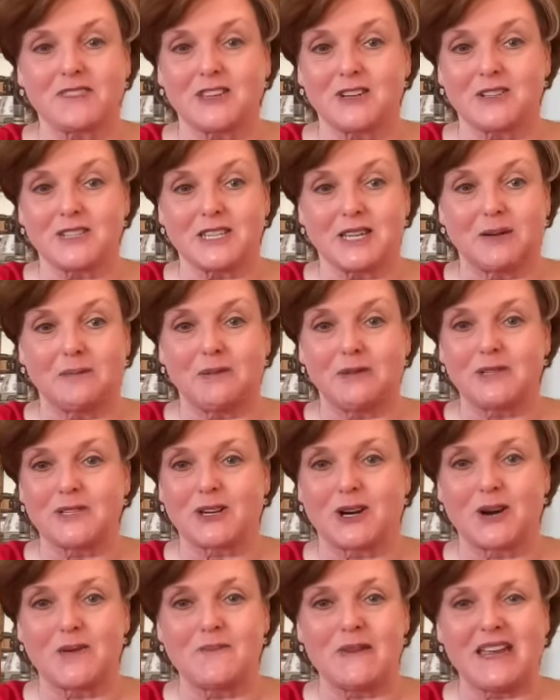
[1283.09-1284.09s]
samplers
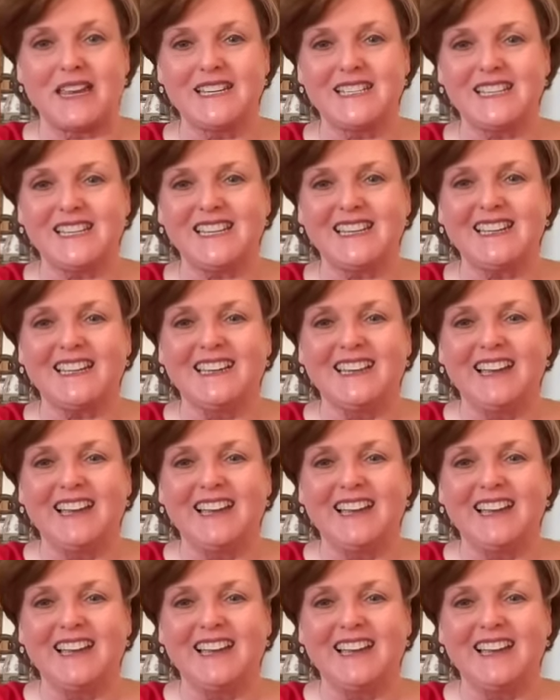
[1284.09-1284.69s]
are amazing,